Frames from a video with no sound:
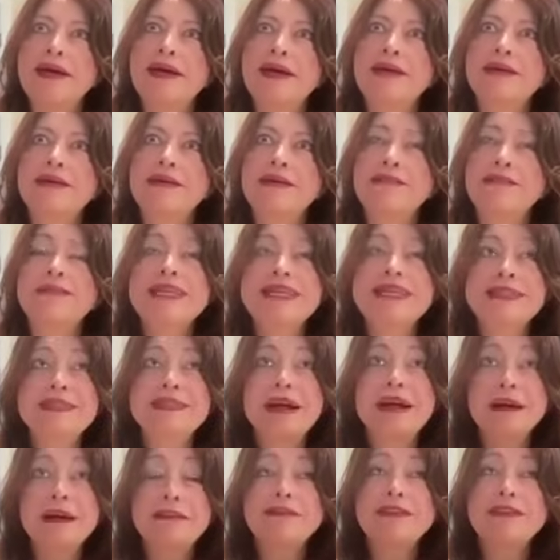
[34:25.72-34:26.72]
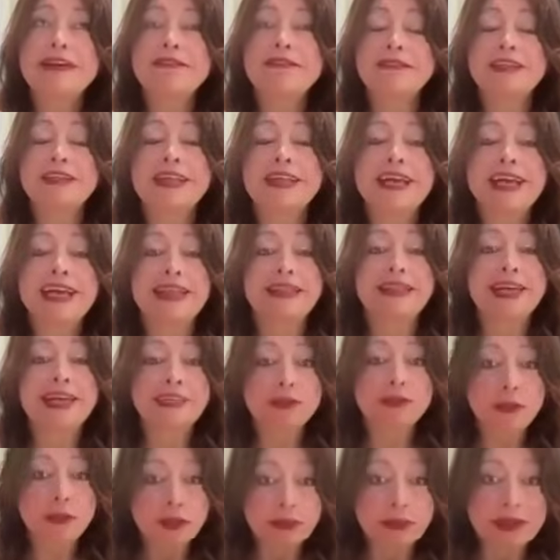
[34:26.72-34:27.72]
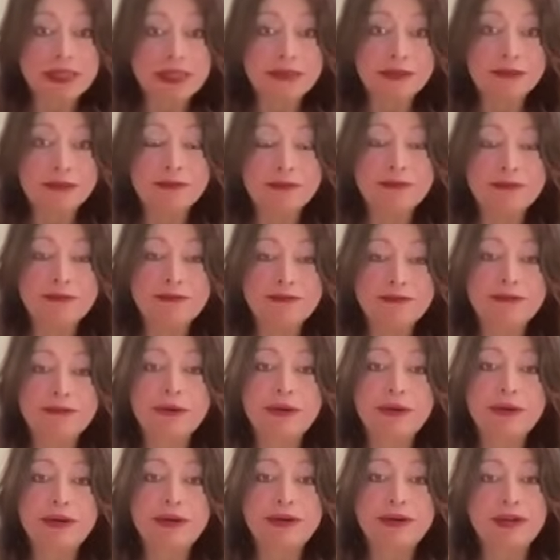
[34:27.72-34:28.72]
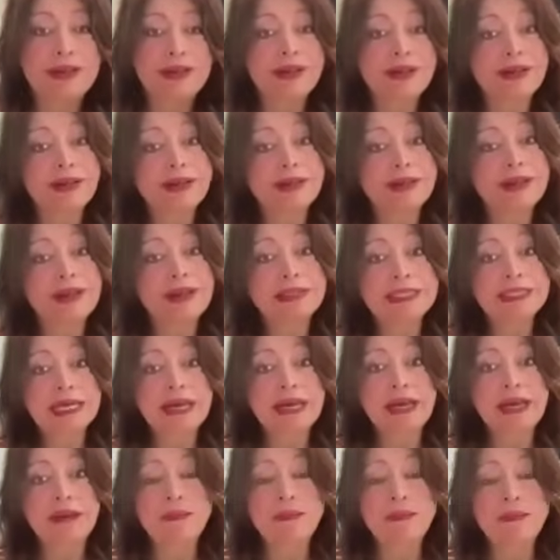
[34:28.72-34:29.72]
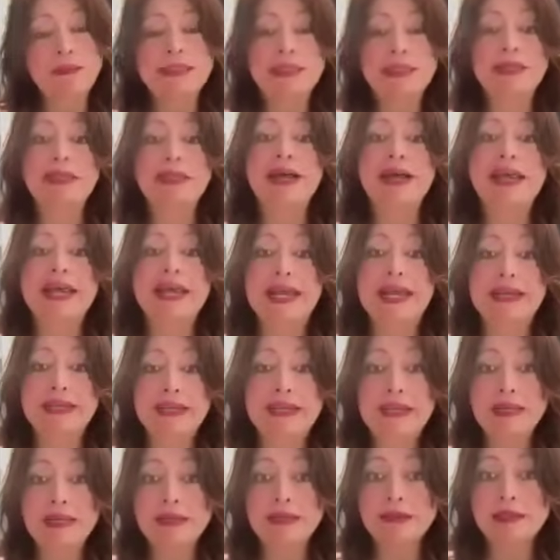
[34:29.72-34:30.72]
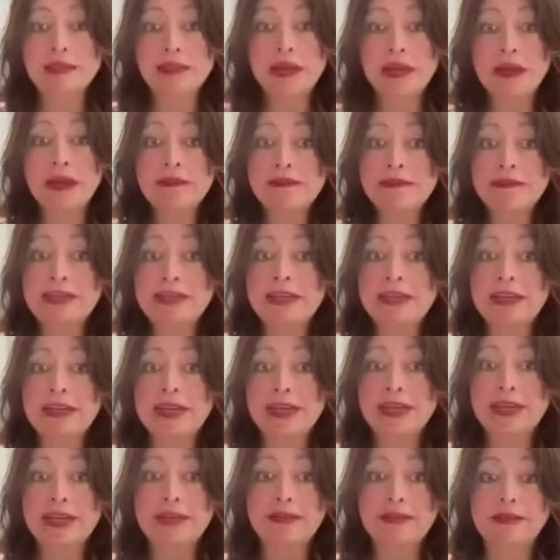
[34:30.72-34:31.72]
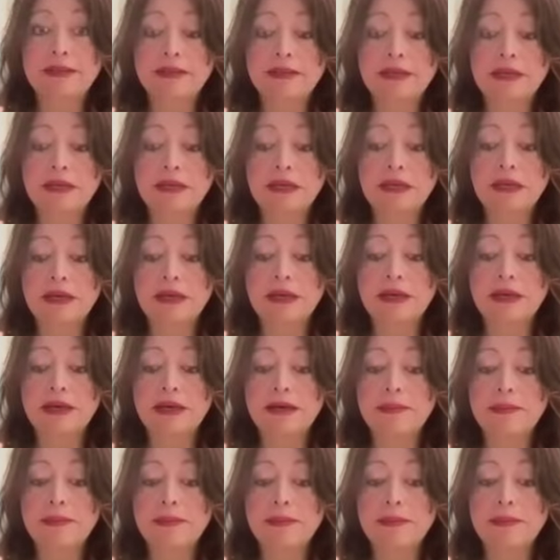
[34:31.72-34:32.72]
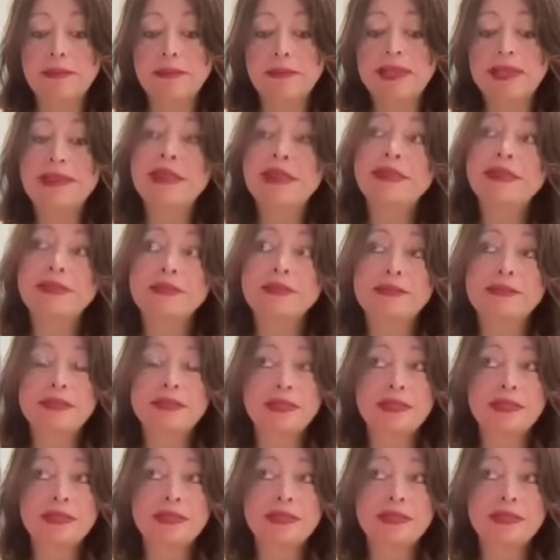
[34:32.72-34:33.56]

myself, I feel like I lay dormant for a long time until I had healed enough, and I had, um, and then this, the